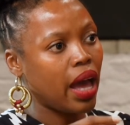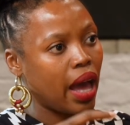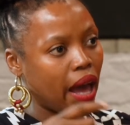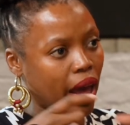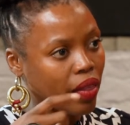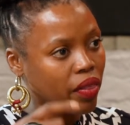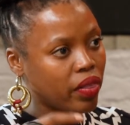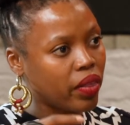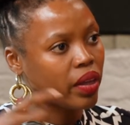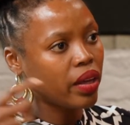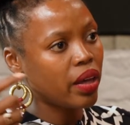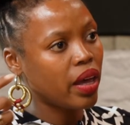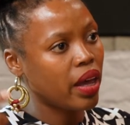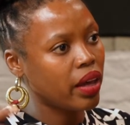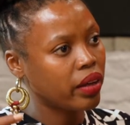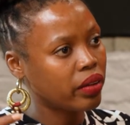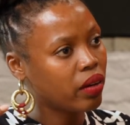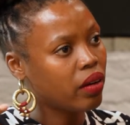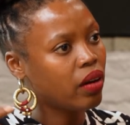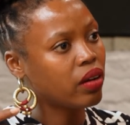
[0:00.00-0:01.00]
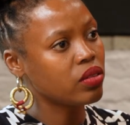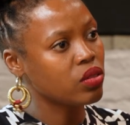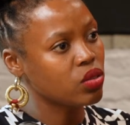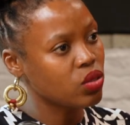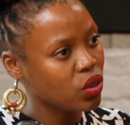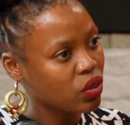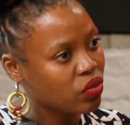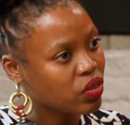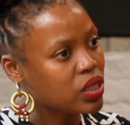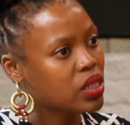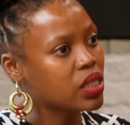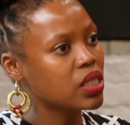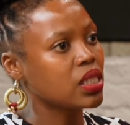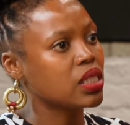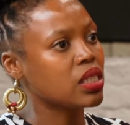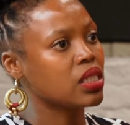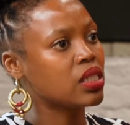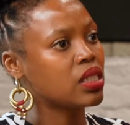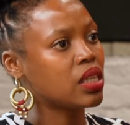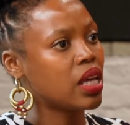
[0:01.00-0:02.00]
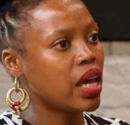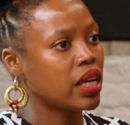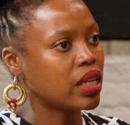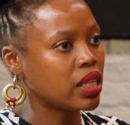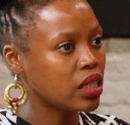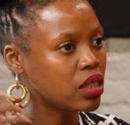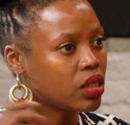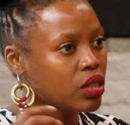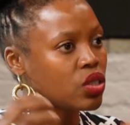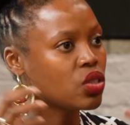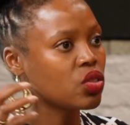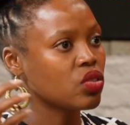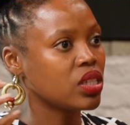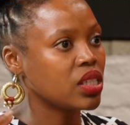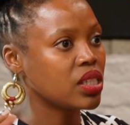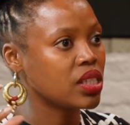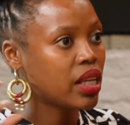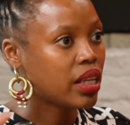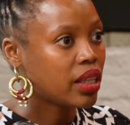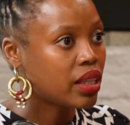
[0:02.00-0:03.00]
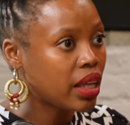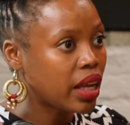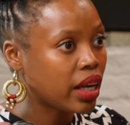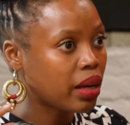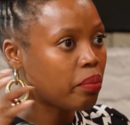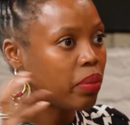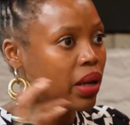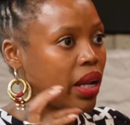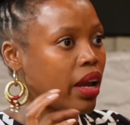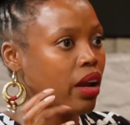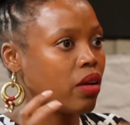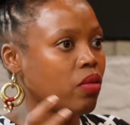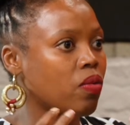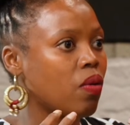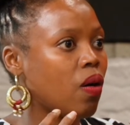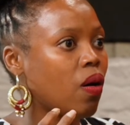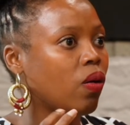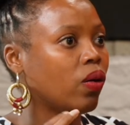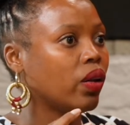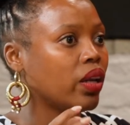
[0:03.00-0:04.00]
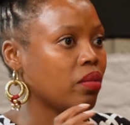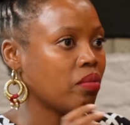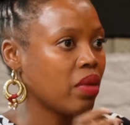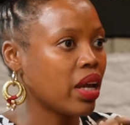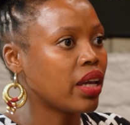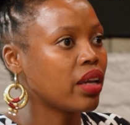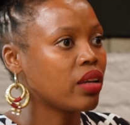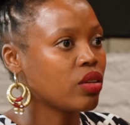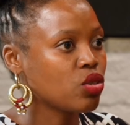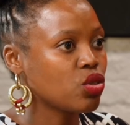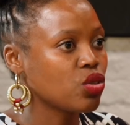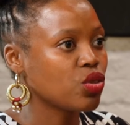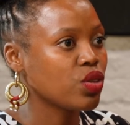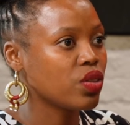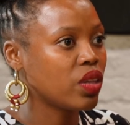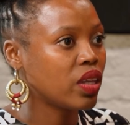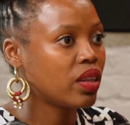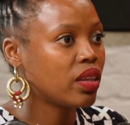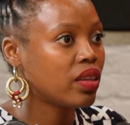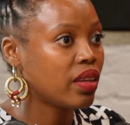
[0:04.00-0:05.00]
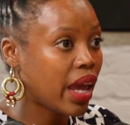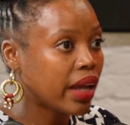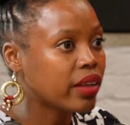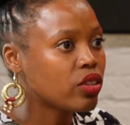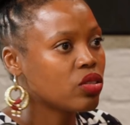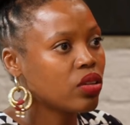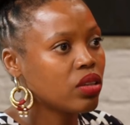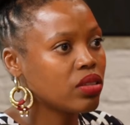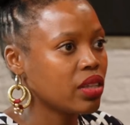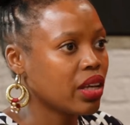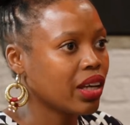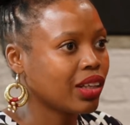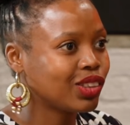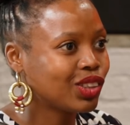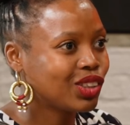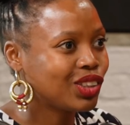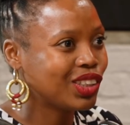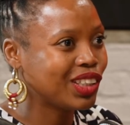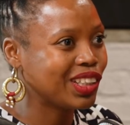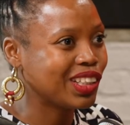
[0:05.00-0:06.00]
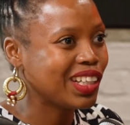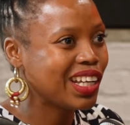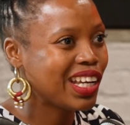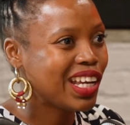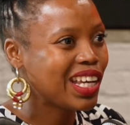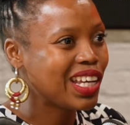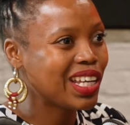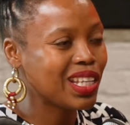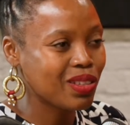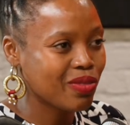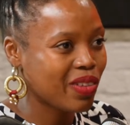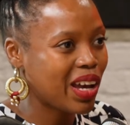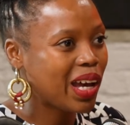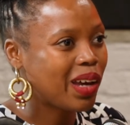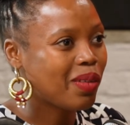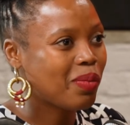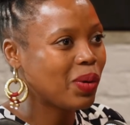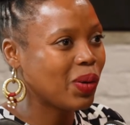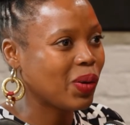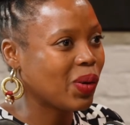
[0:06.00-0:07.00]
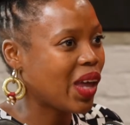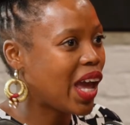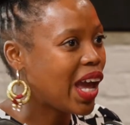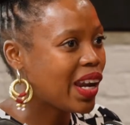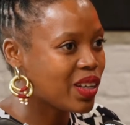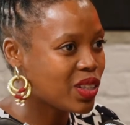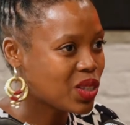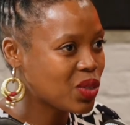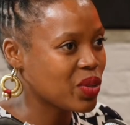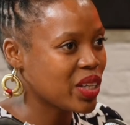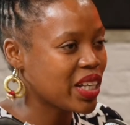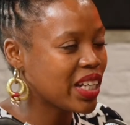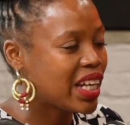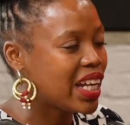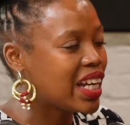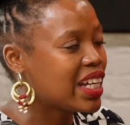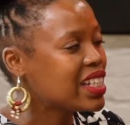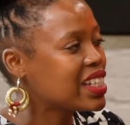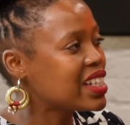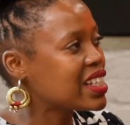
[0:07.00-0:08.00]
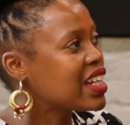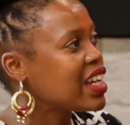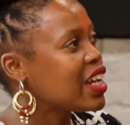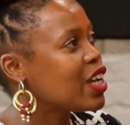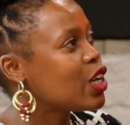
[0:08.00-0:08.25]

other add-on services and industries that then play a role in making sure that that transaction is viable and is realized.